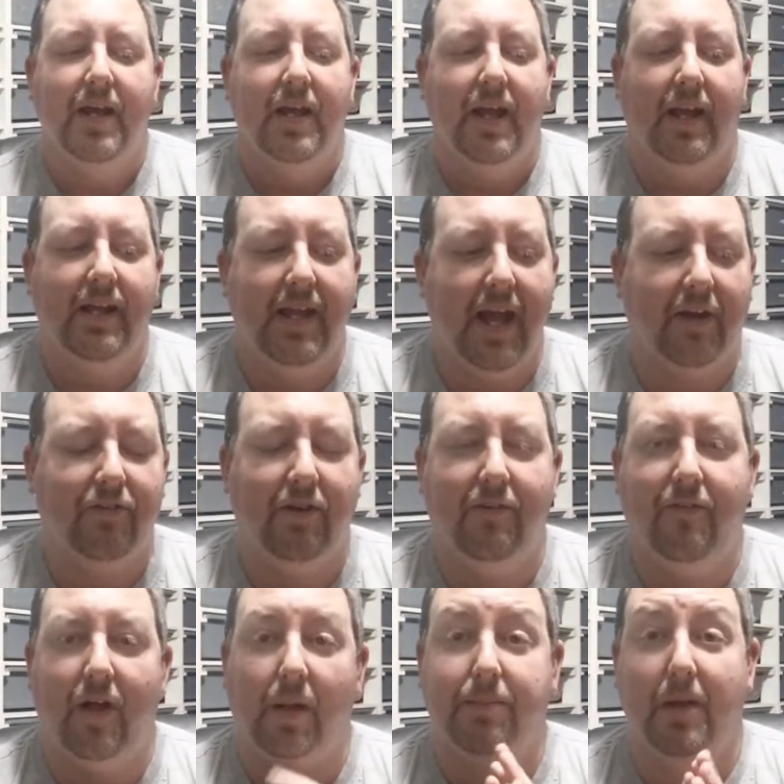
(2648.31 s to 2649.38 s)
And he actually
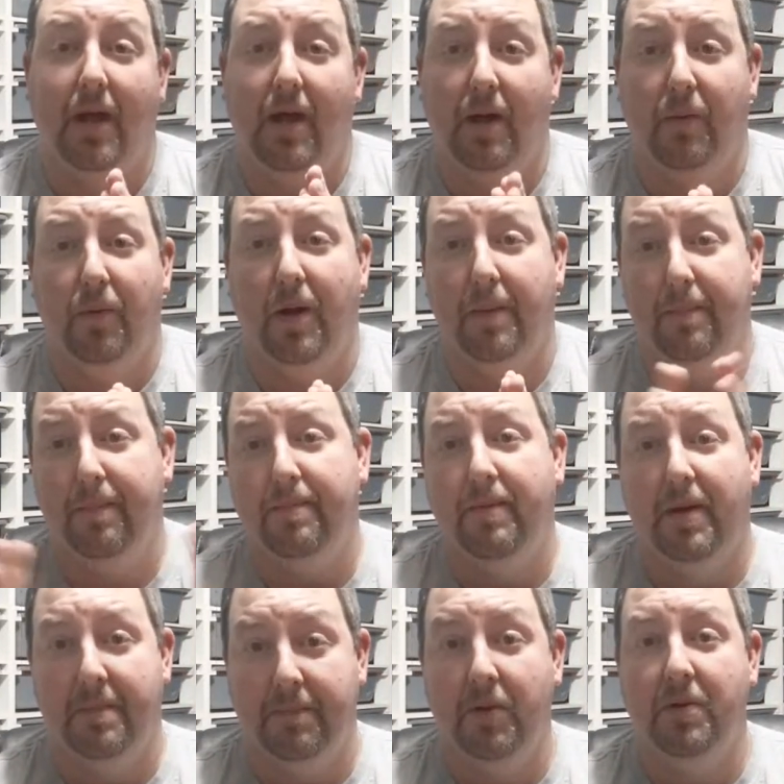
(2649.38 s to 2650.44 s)
developed a
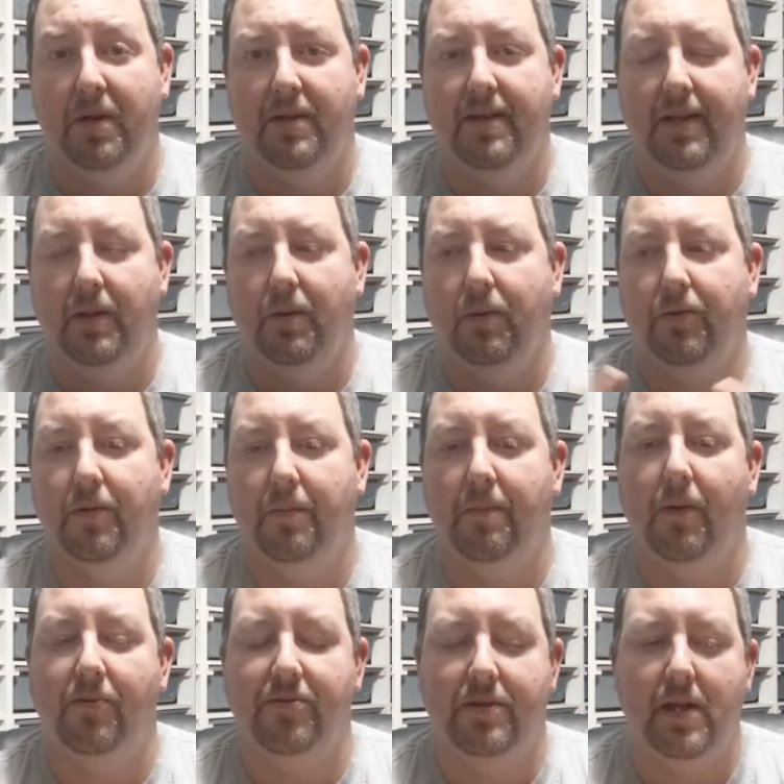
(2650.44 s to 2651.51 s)
immunity to
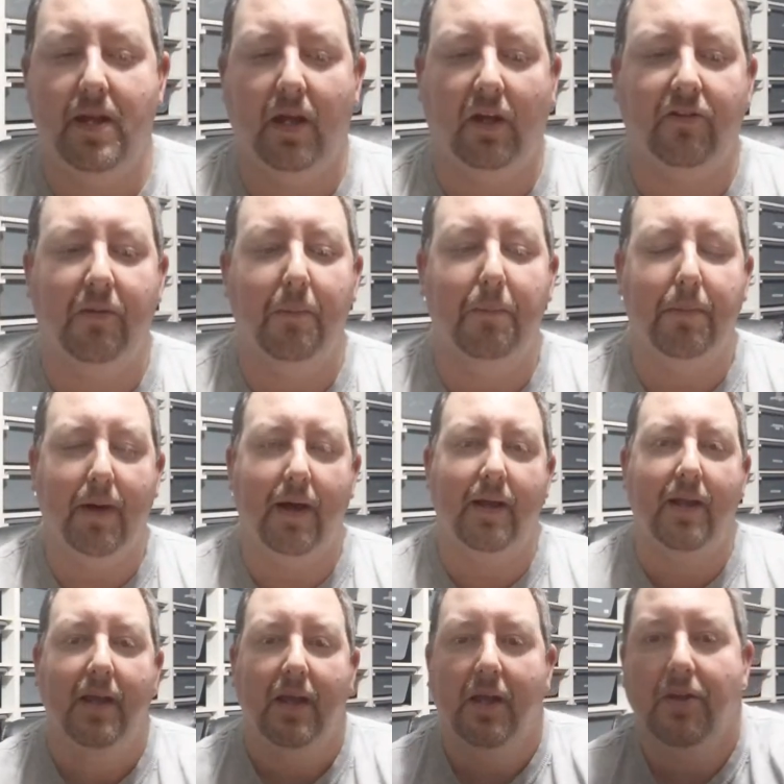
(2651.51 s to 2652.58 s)
most things. But
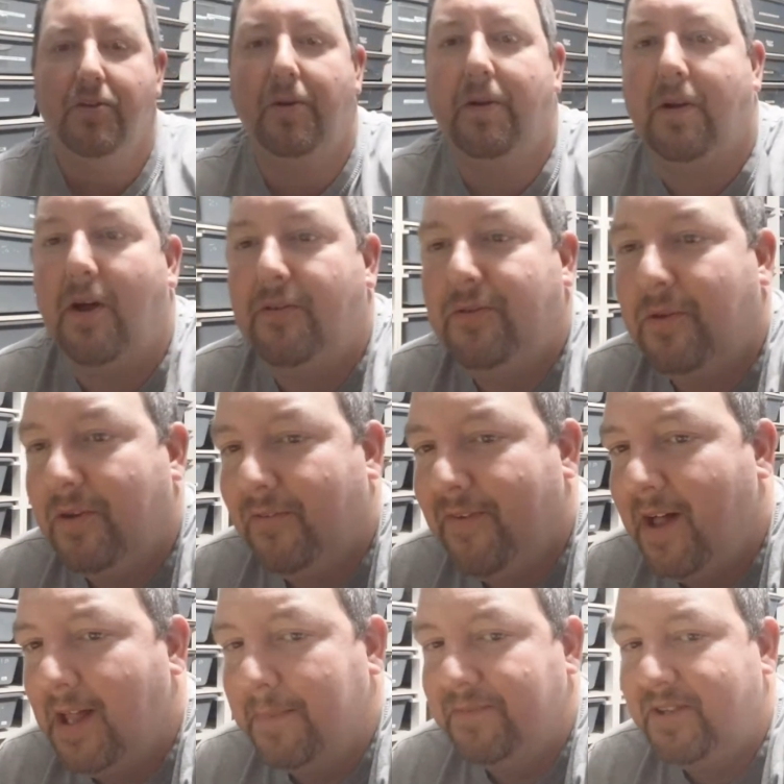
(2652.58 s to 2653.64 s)
you can also
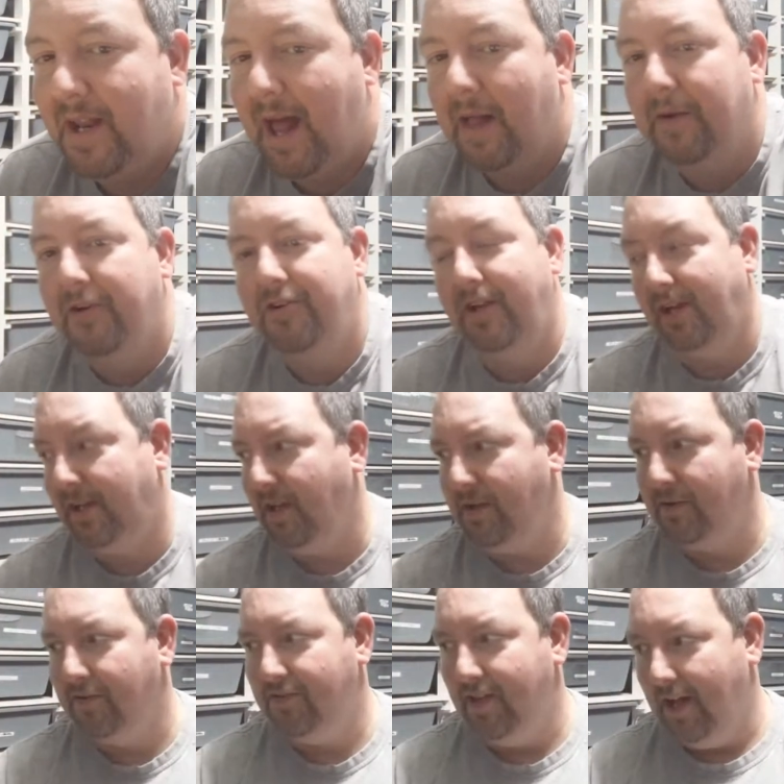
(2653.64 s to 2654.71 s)
develop said allergy and kill
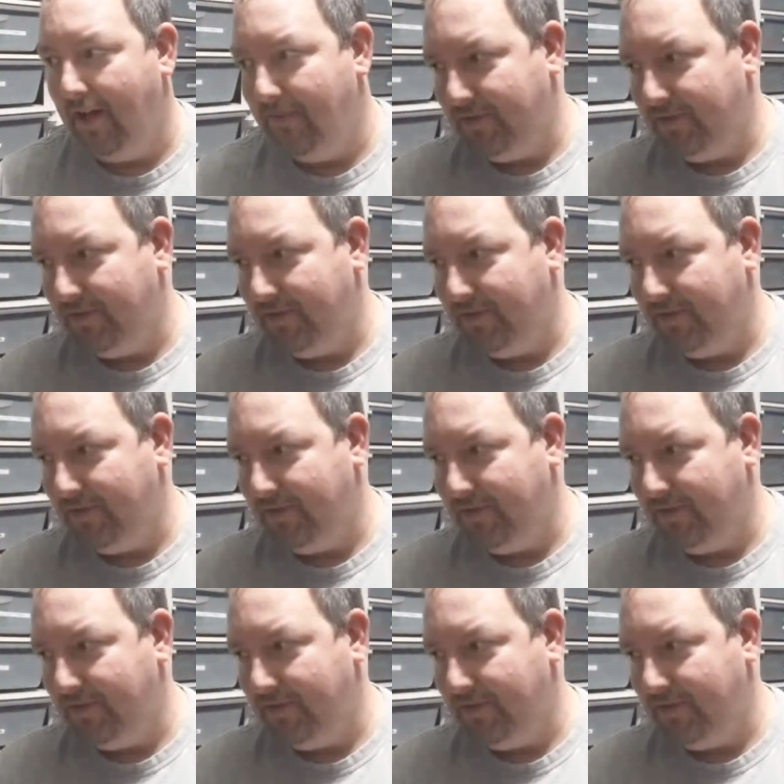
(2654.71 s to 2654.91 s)
yourself.